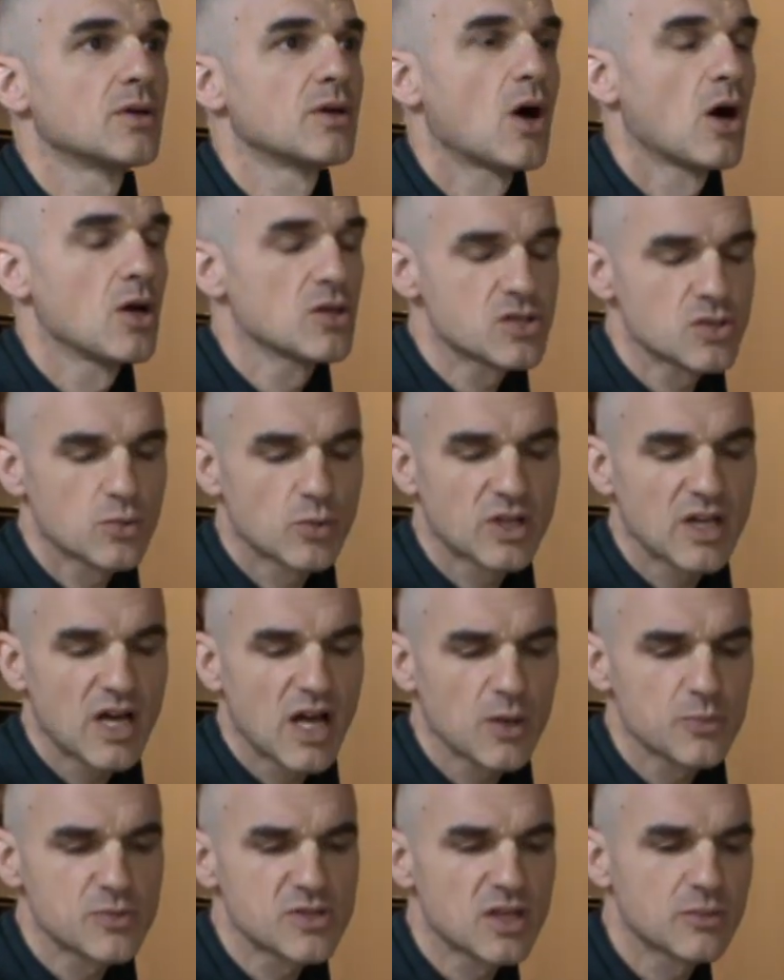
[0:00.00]
Also what
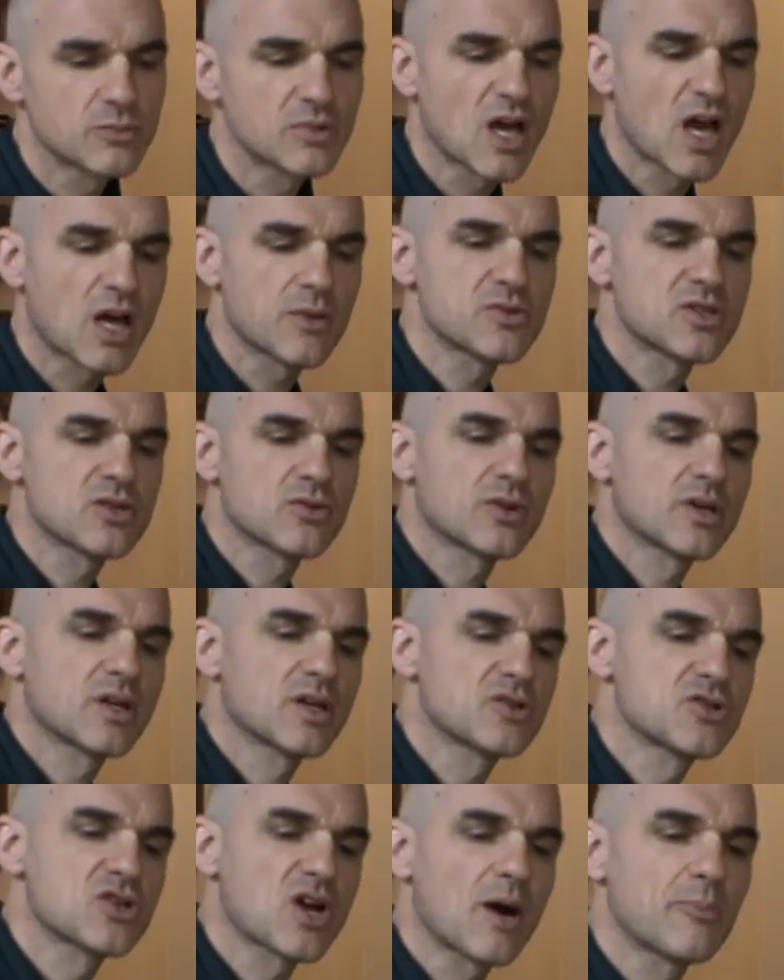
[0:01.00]
helps, sometimes you're in a
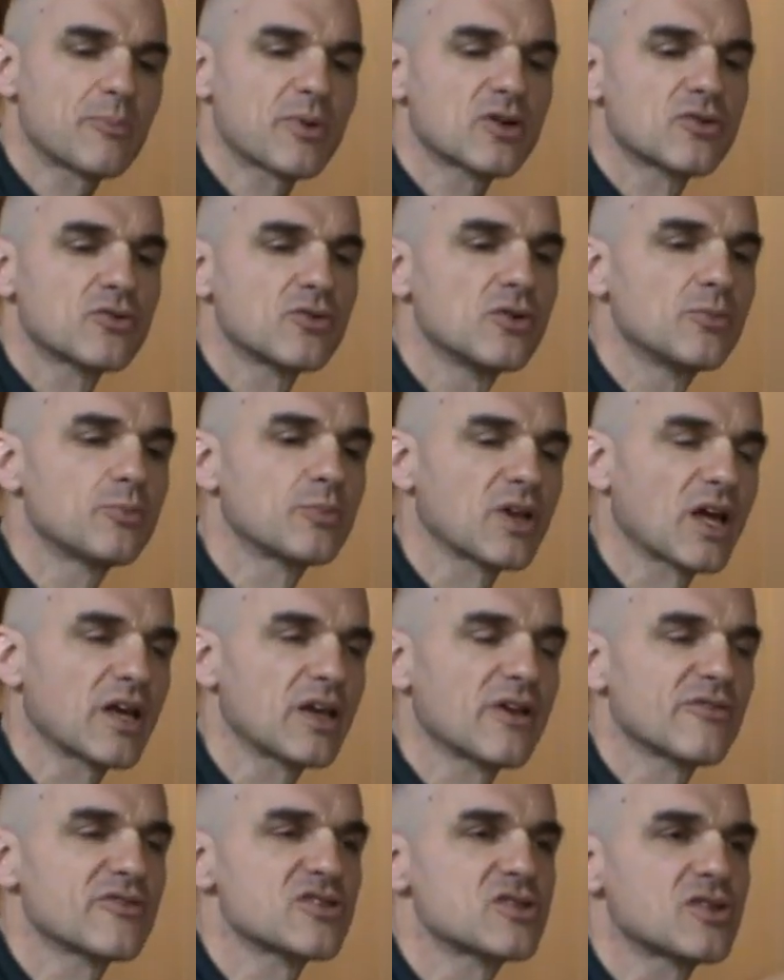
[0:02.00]
japa group, like
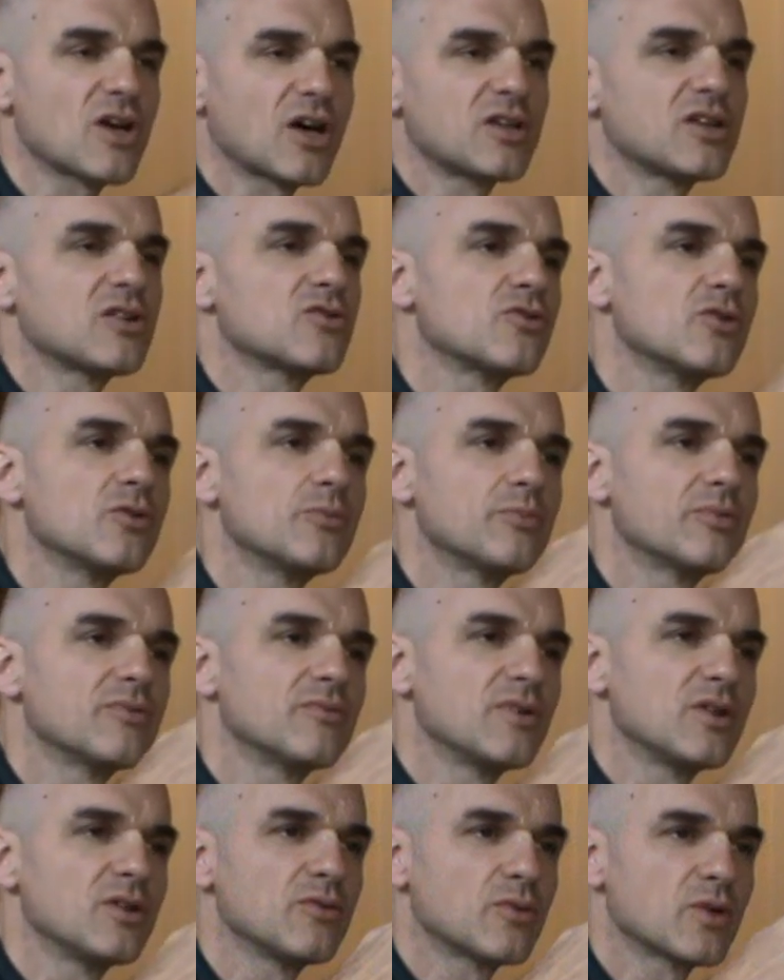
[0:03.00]
you have a study group,
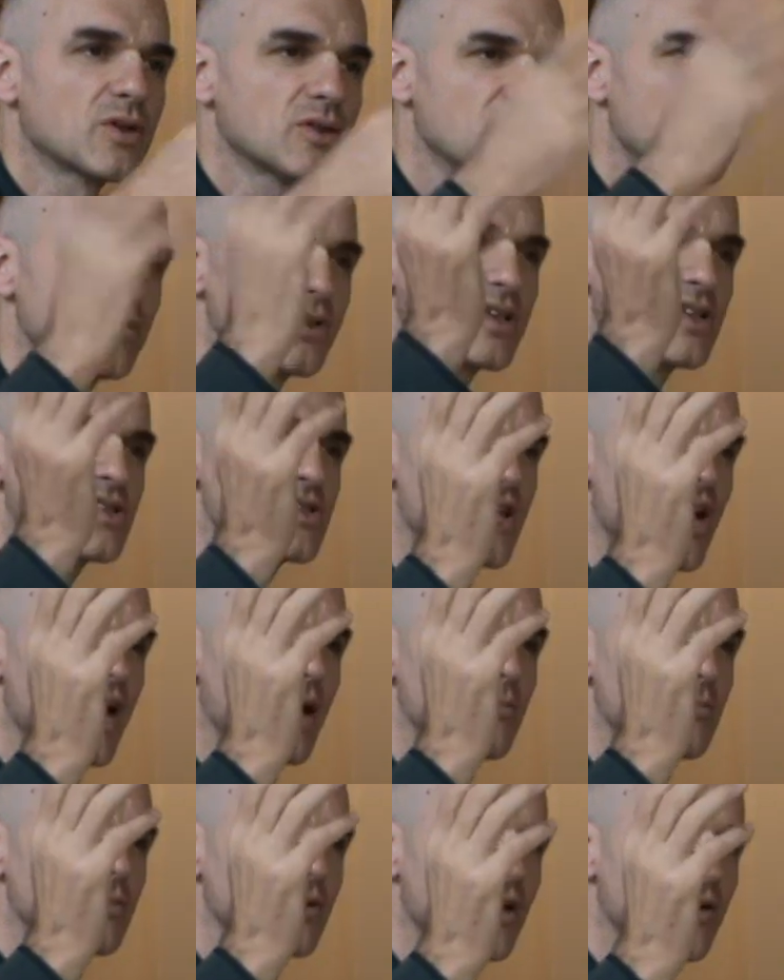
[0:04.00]
when you want to do an
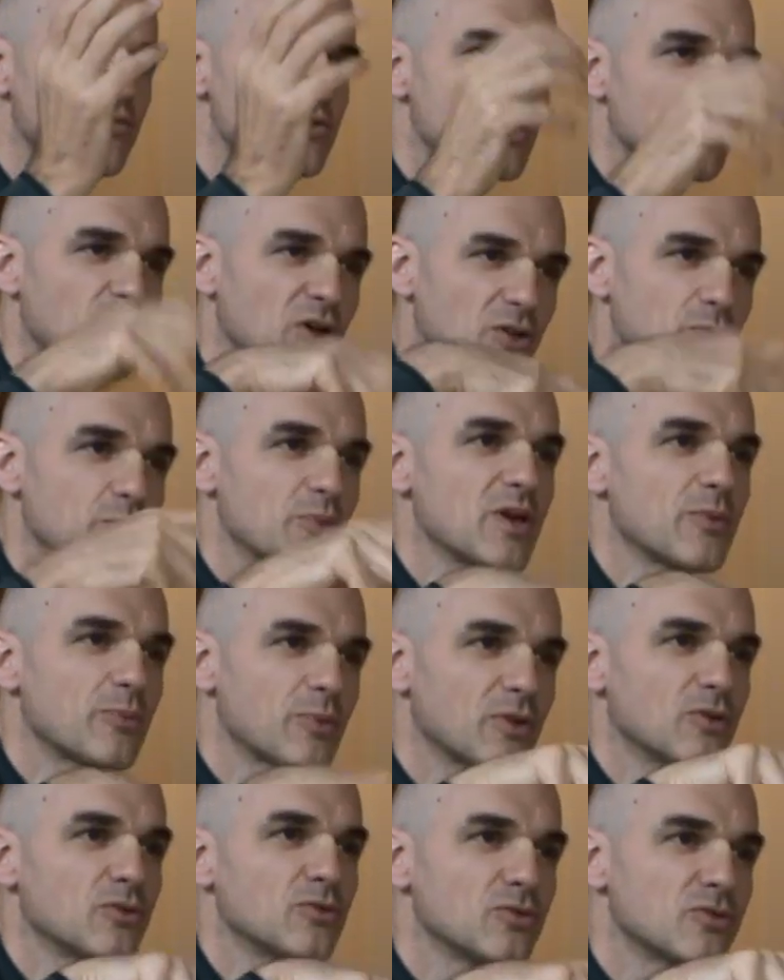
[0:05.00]
exam, you have some other
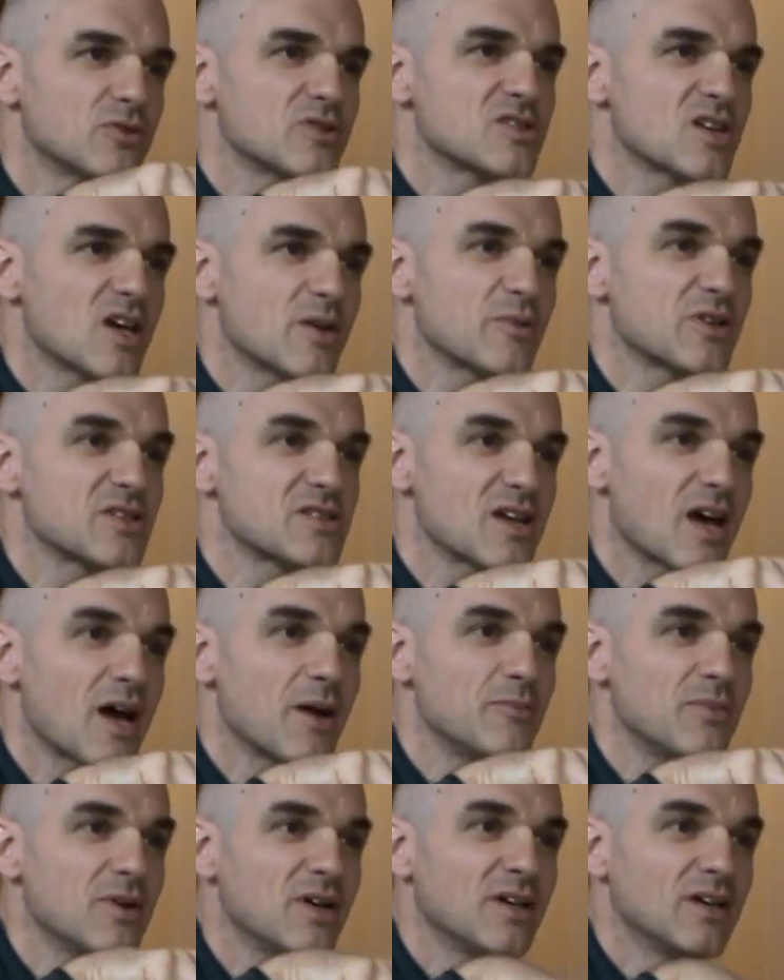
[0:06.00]
people who do the same
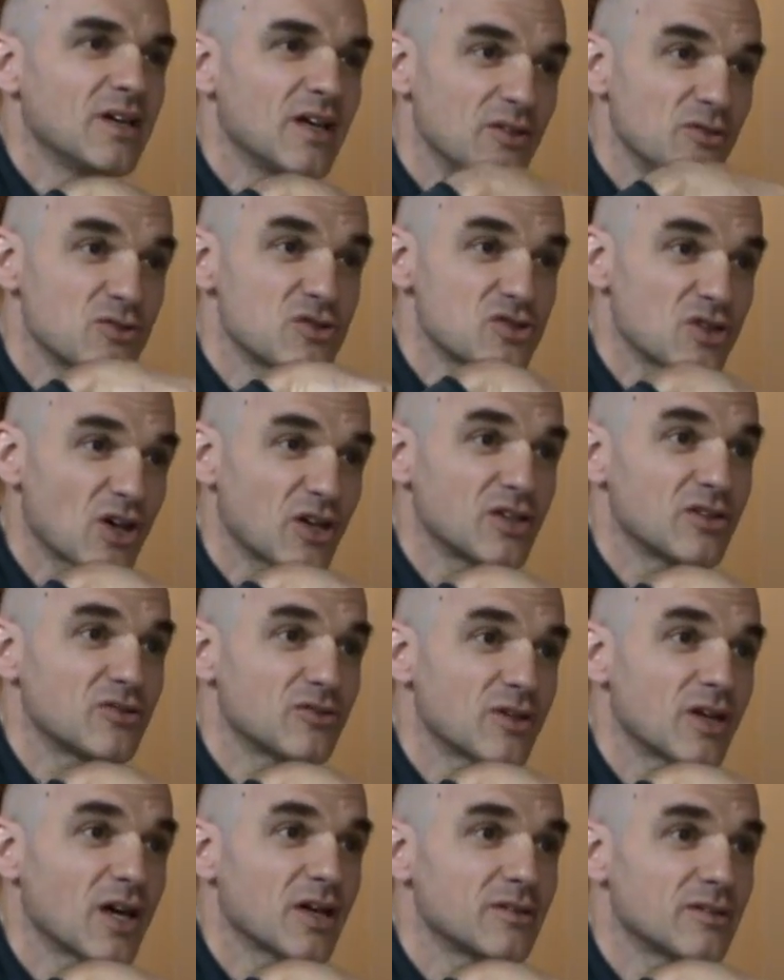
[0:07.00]
exam, and you study
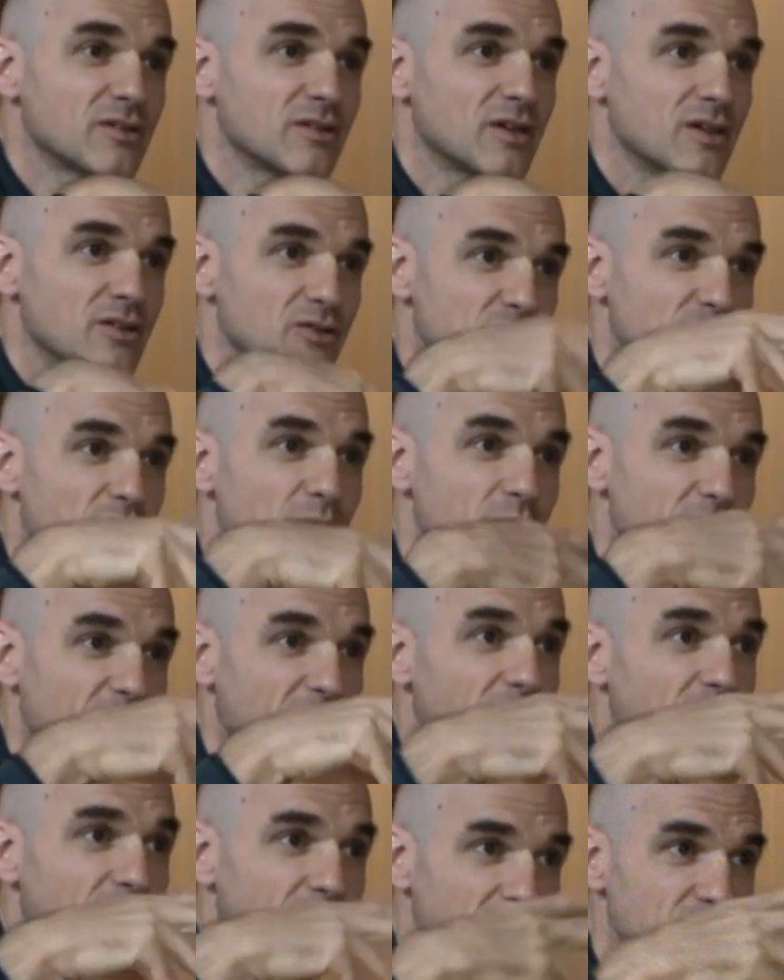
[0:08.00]
together, and you
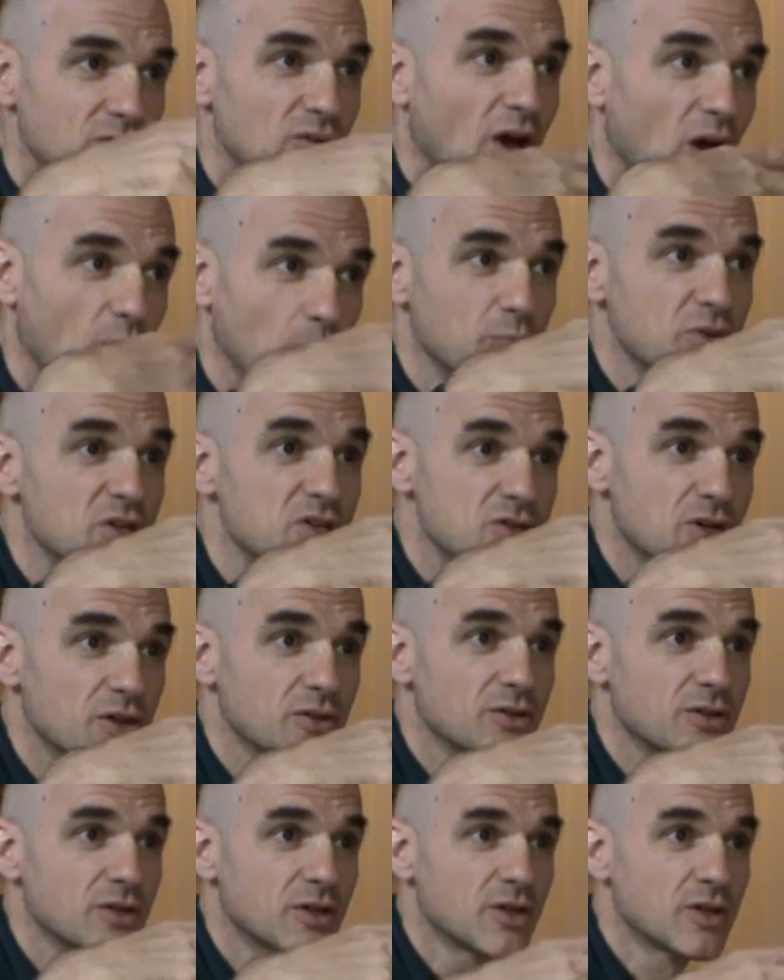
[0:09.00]
compare, and you help each other.